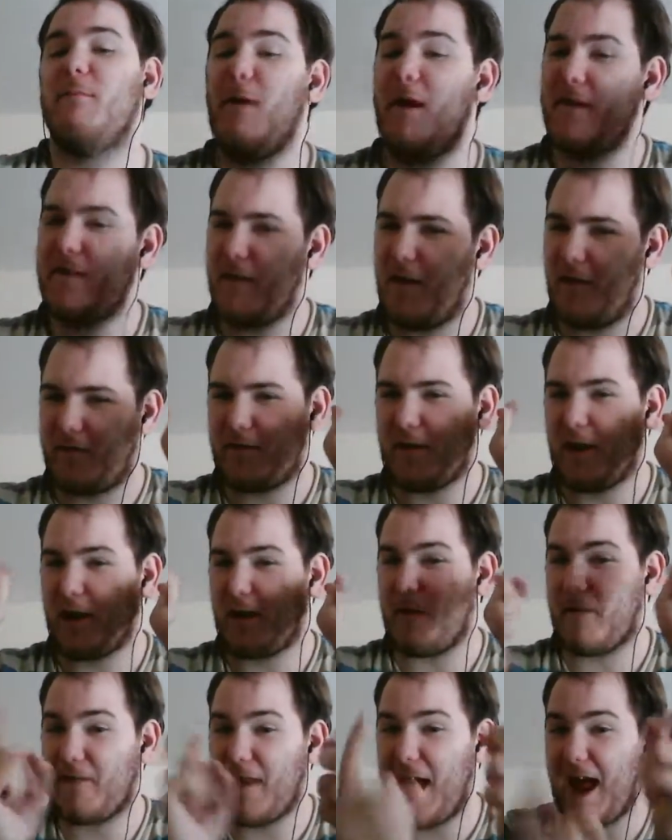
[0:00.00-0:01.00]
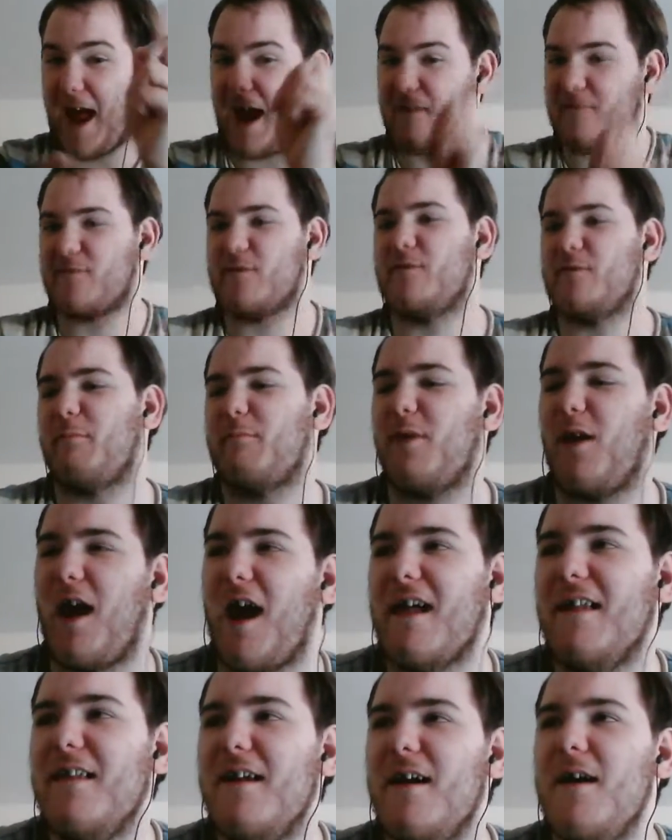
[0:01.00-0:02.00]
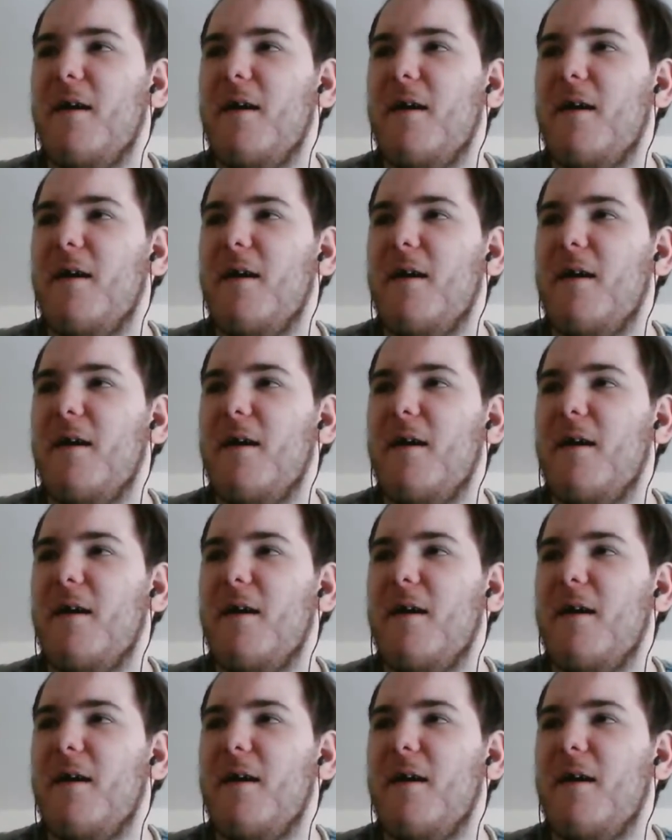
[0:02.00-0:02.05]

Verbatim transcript: but I'll talk about that after the plot.